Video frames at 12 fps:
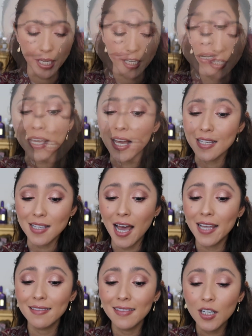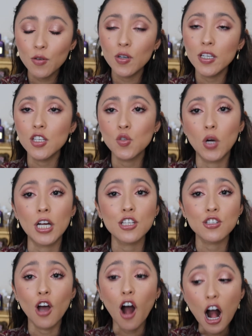But yes, I literally
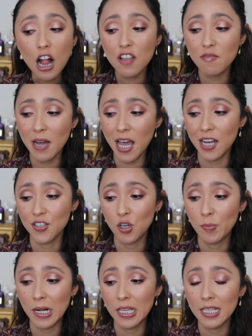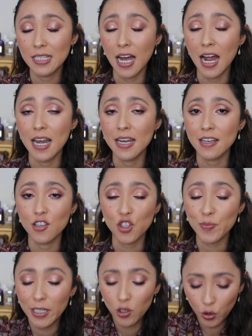swatched all of my eyeshadow palettes, and just
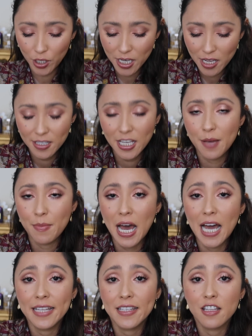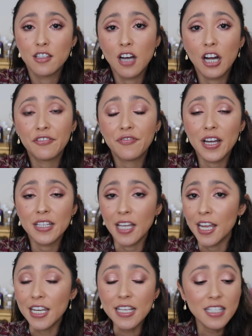by looking at them, I did not find
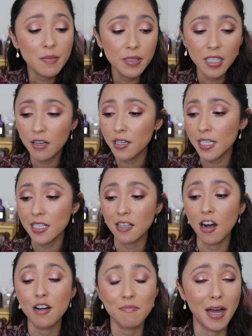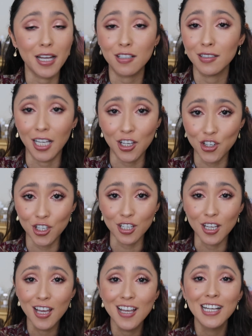any similarities on my collection.
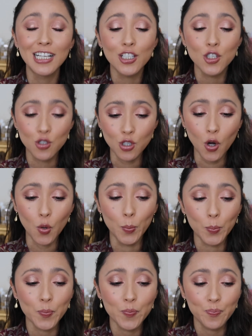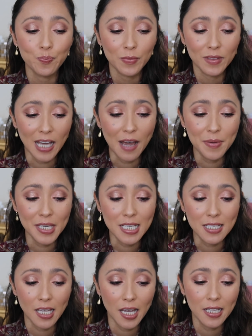So that being
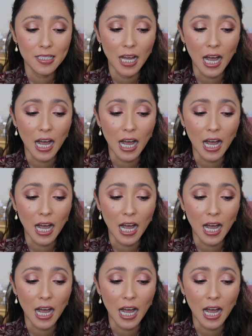said,